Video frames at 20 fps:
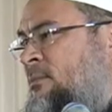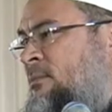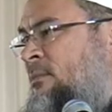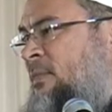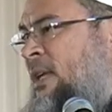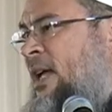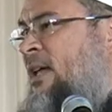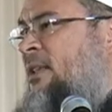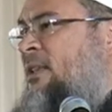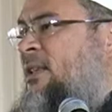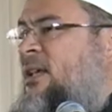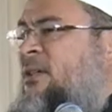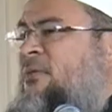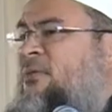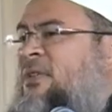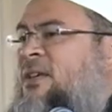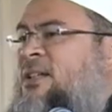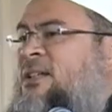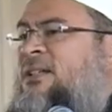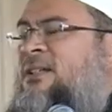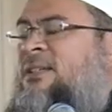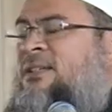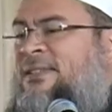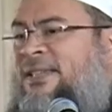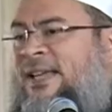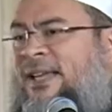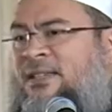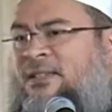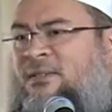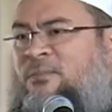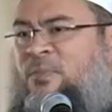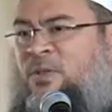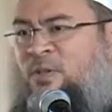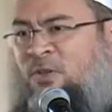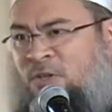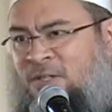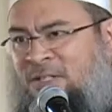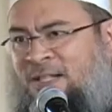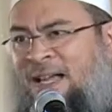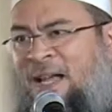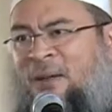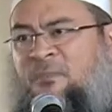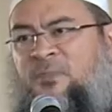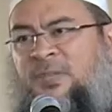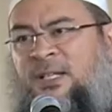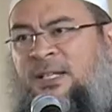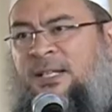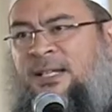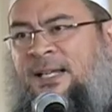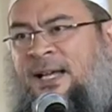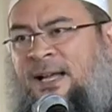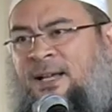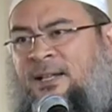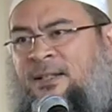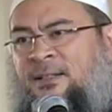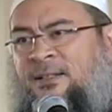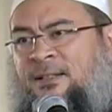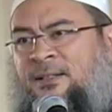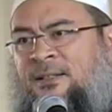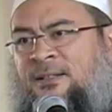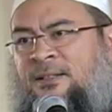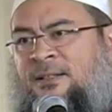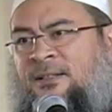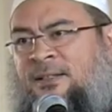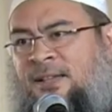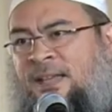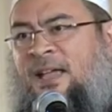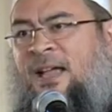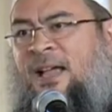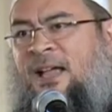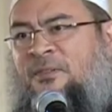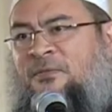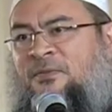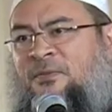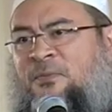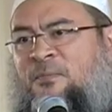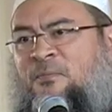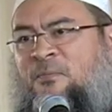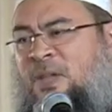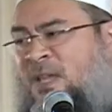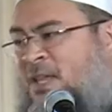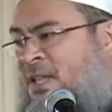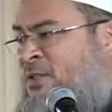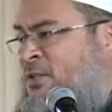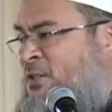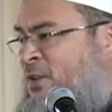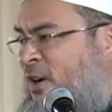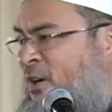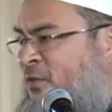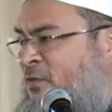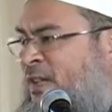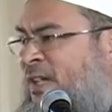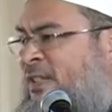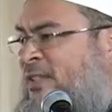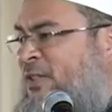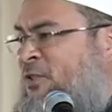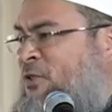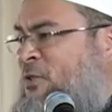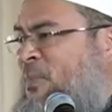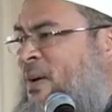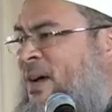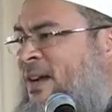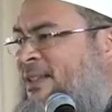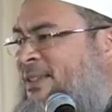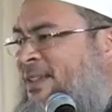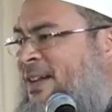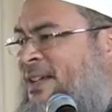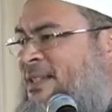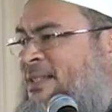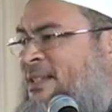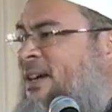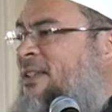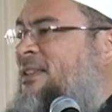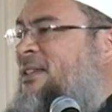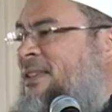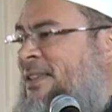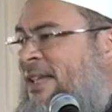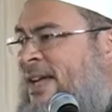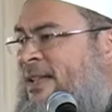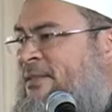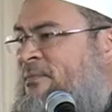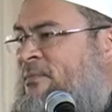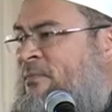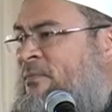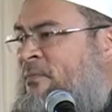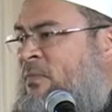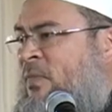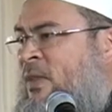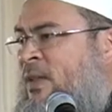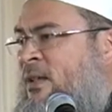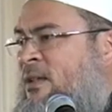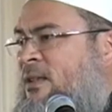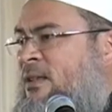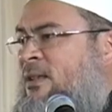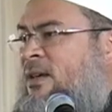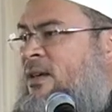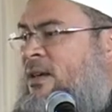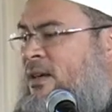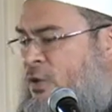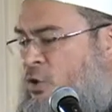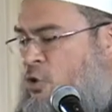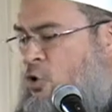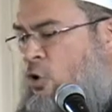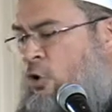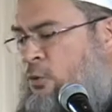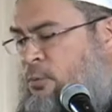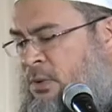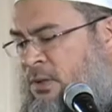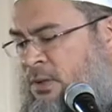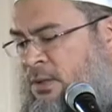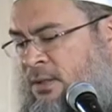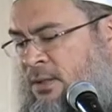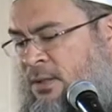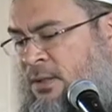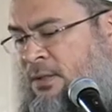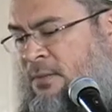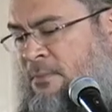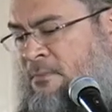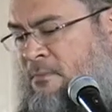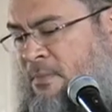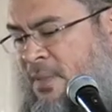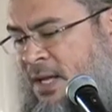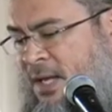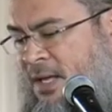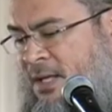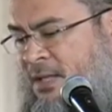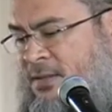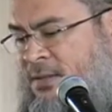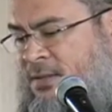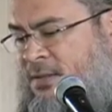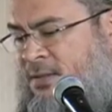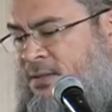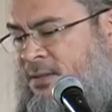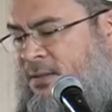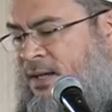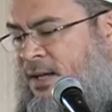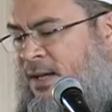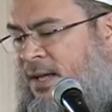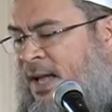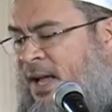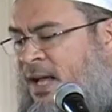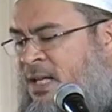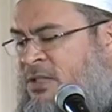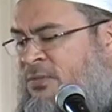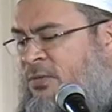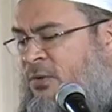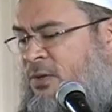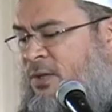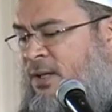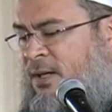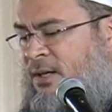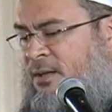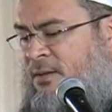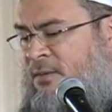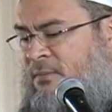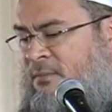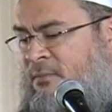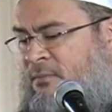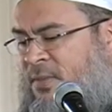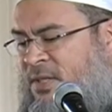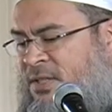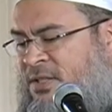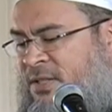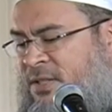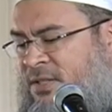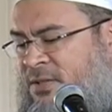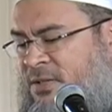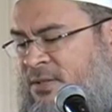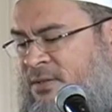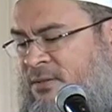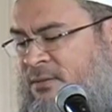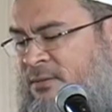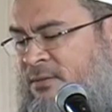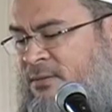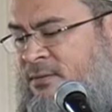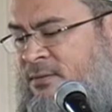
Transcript: And they feel content because, alhamdulillah, they have means of getting to paradise other than the normal means. As for the missus,